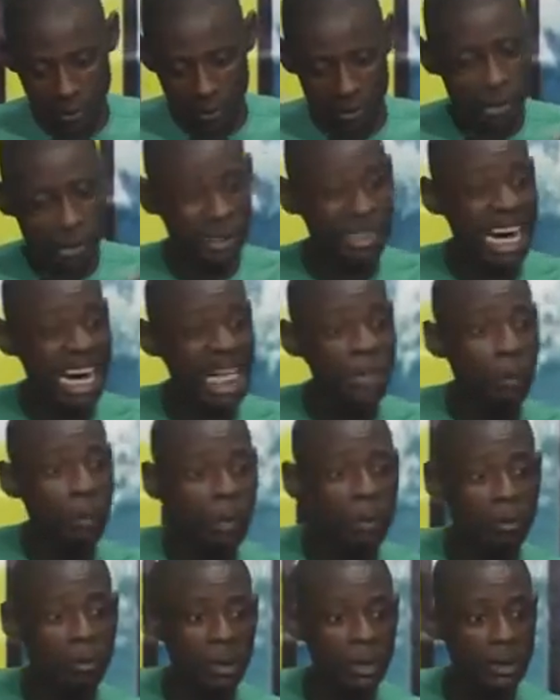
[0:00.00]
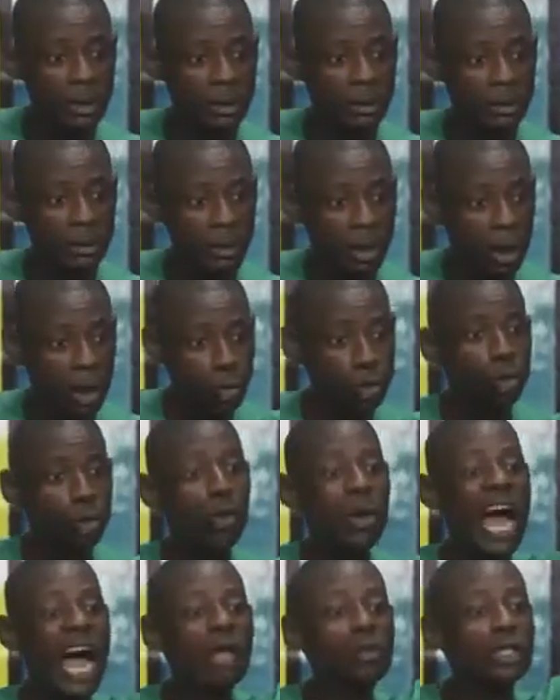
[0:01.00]
Transport money, took
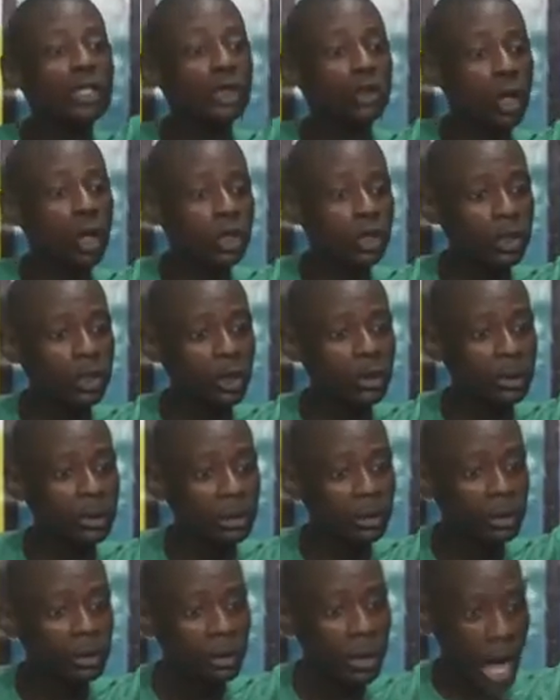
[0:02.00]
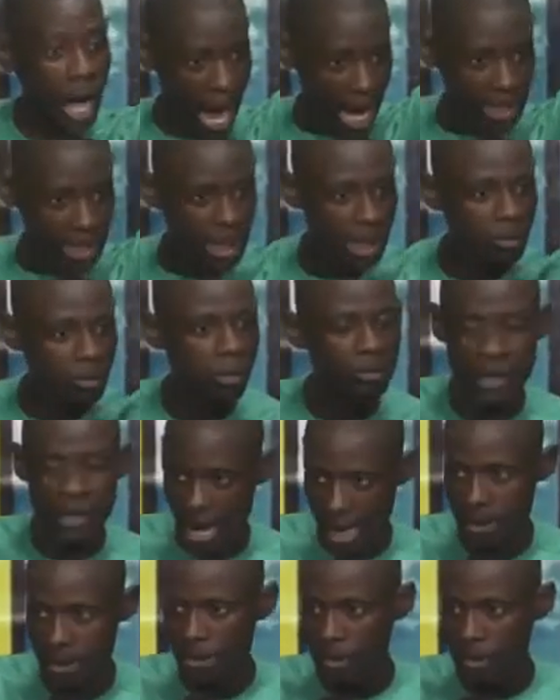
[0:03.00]
her to the junction and say move. Yes.